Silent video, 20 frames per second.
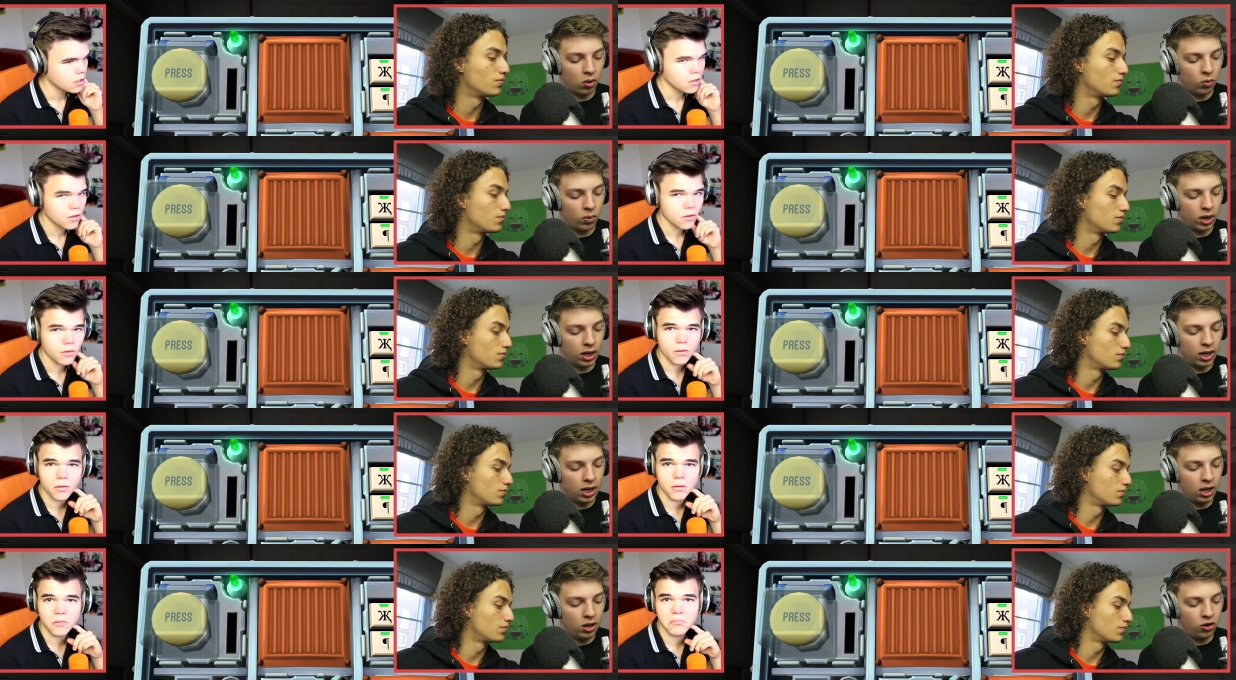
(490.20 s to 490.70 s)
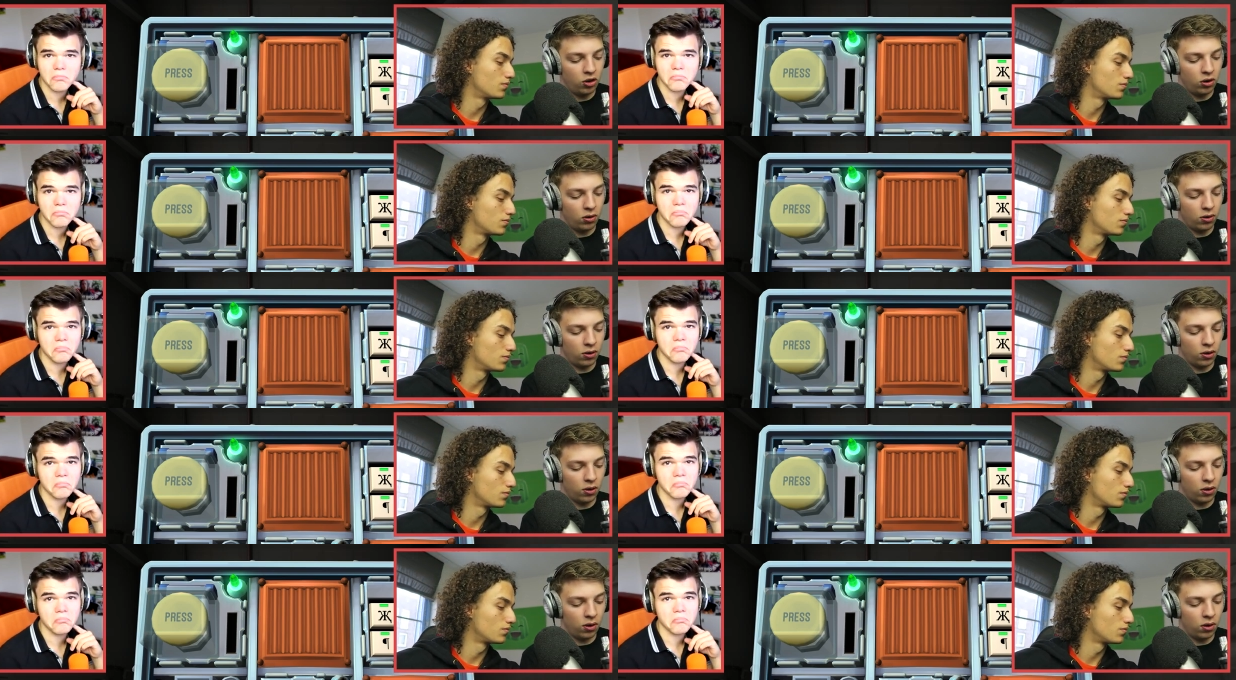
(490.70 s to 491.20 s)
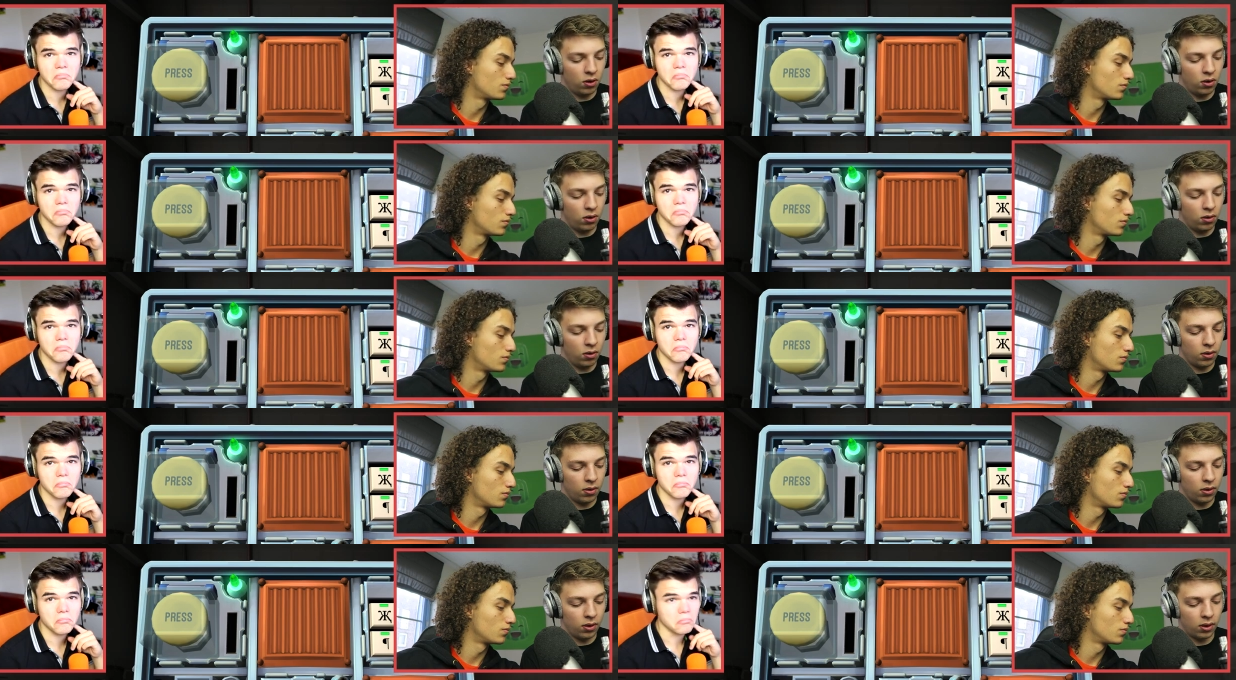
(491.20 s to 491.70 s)
Speaker 1: We need you
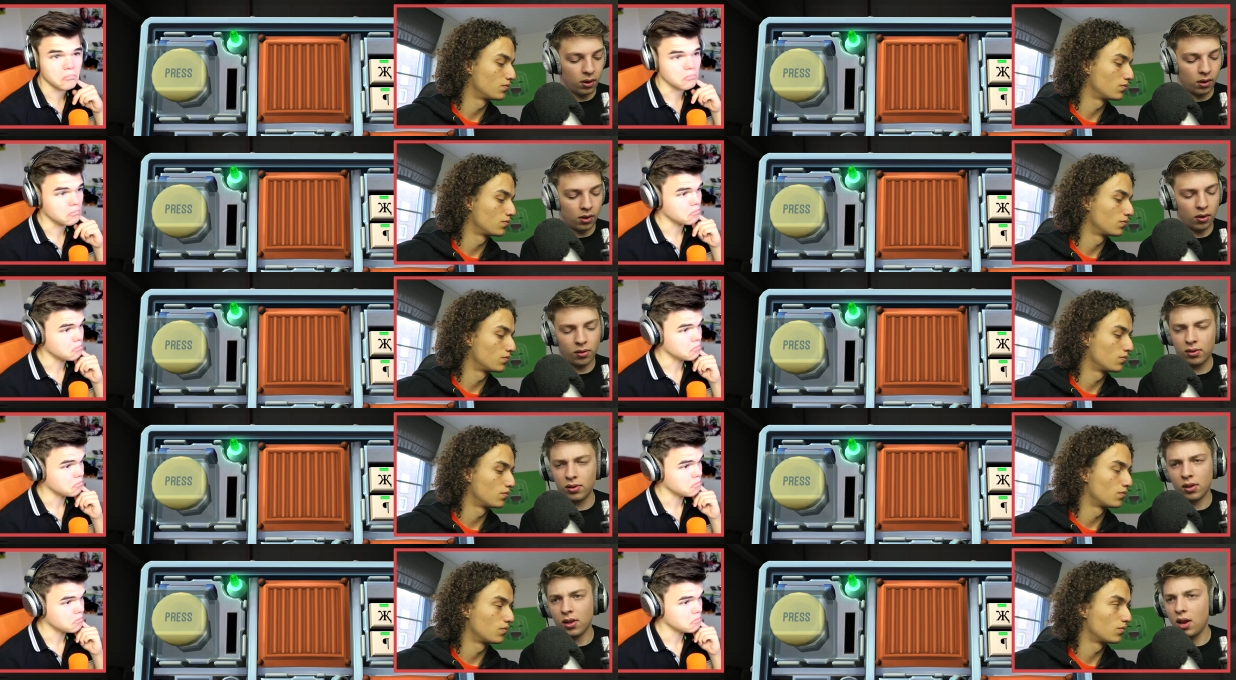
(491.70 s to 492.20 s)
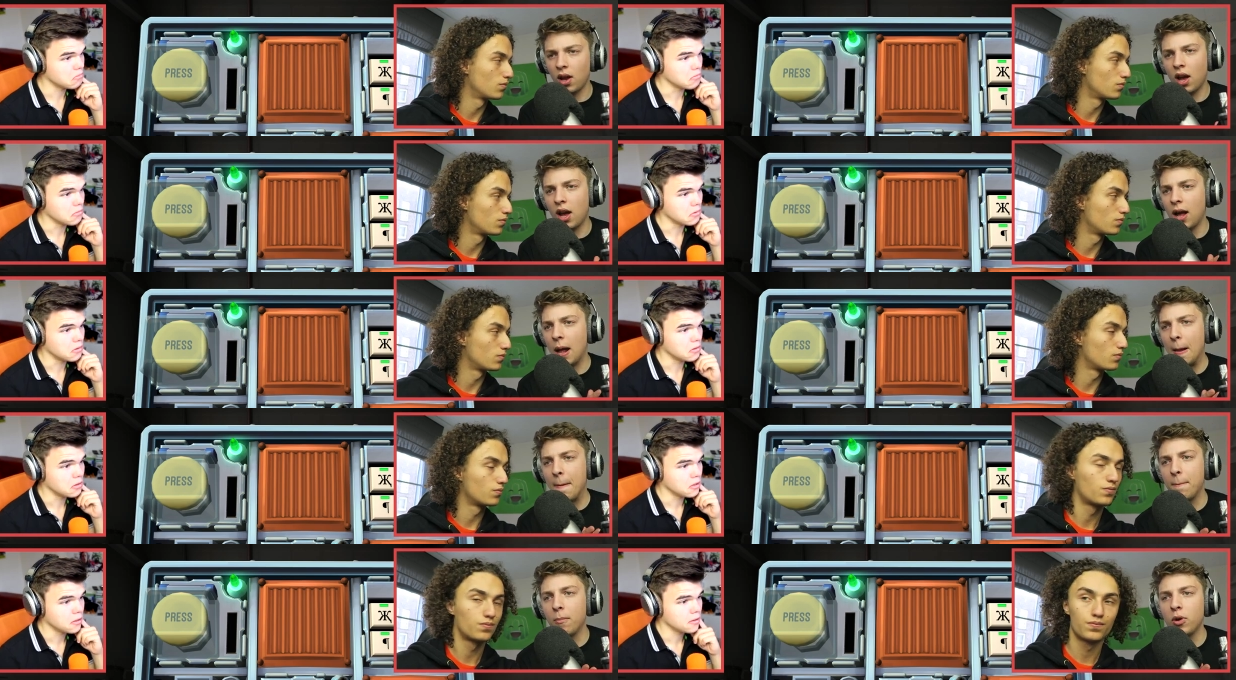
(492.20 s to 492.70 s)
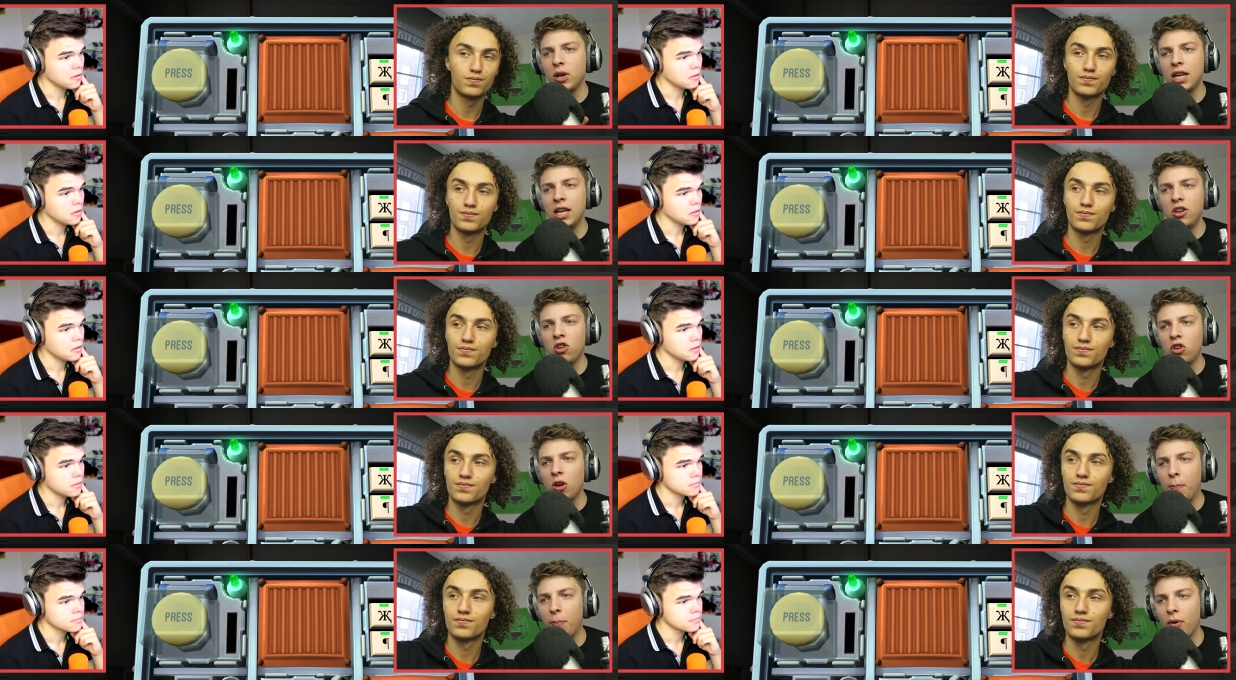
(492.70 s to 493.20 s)
to, um, we need
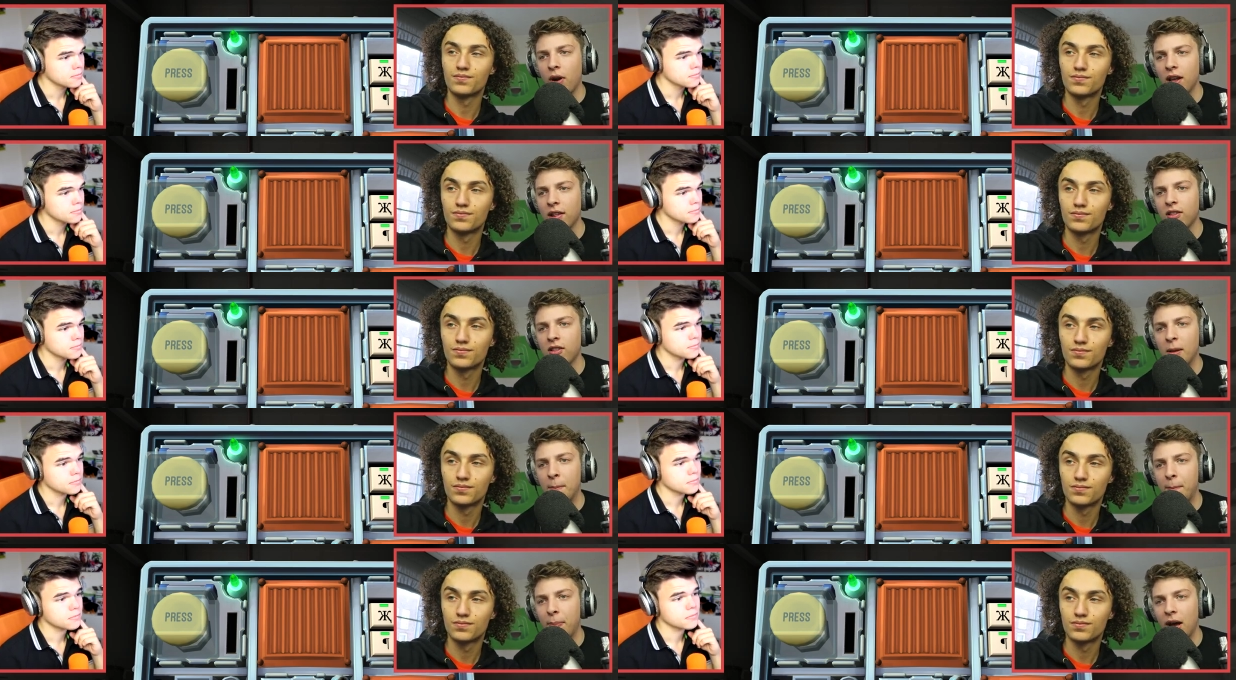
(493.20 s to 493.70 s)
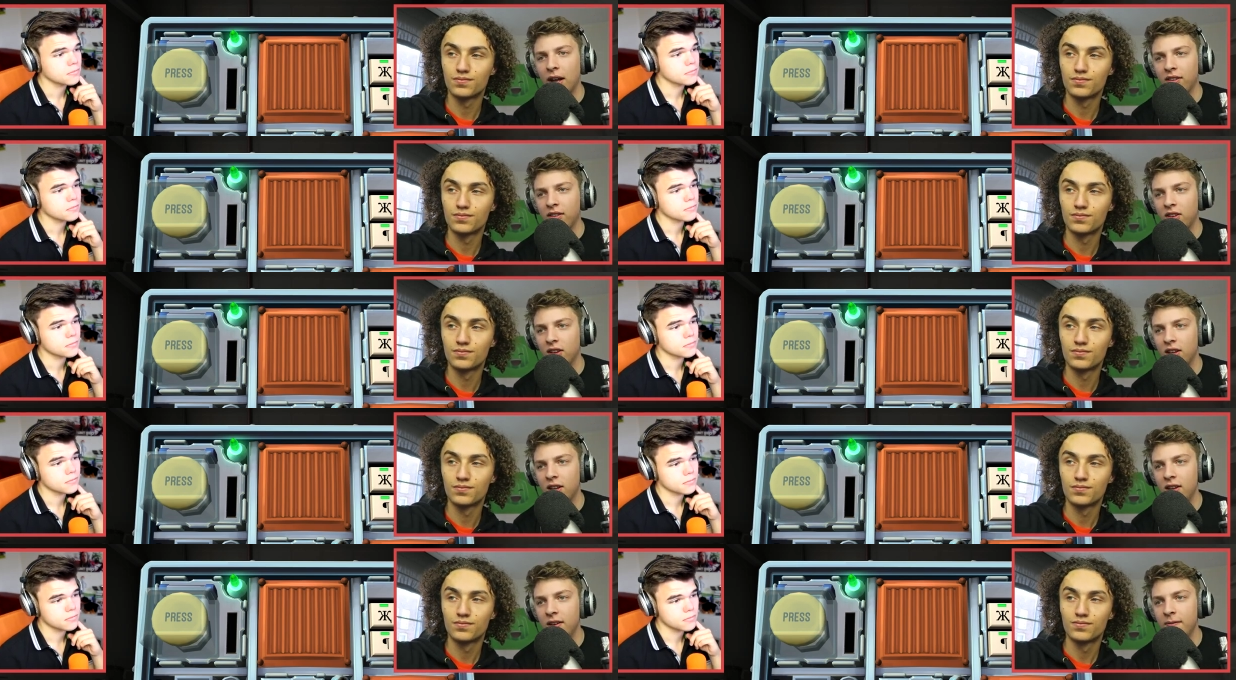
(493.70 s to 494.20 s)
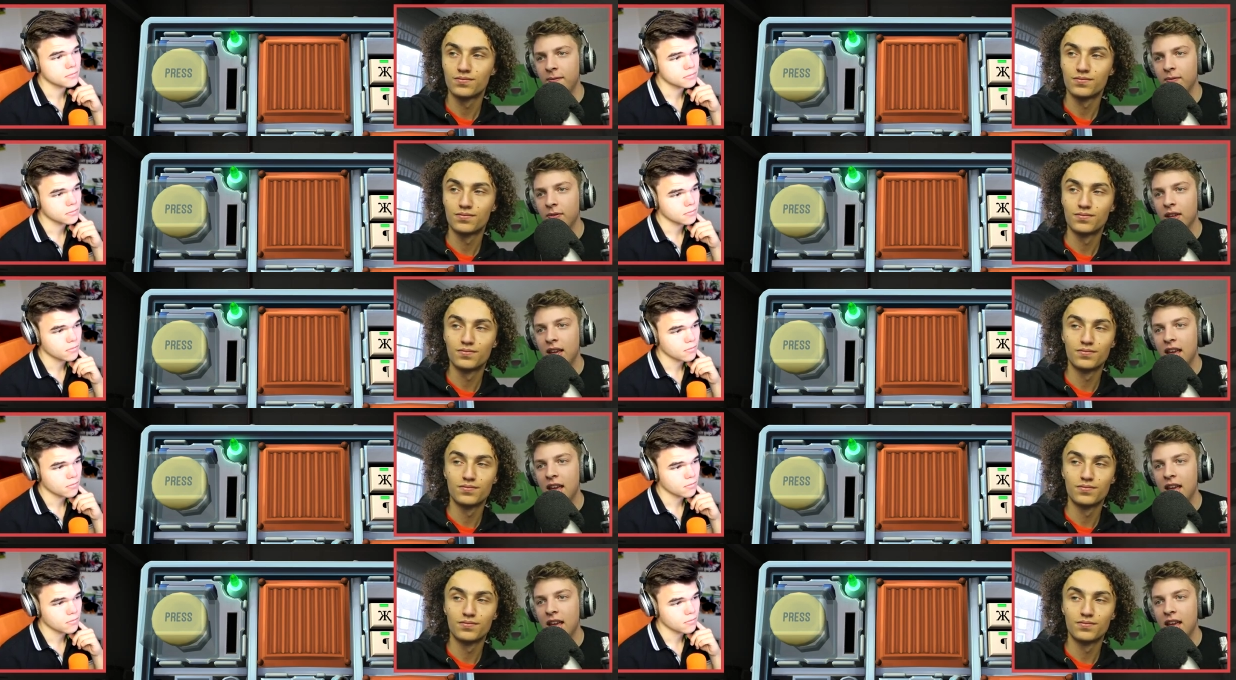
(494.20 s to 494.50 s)
you to press the button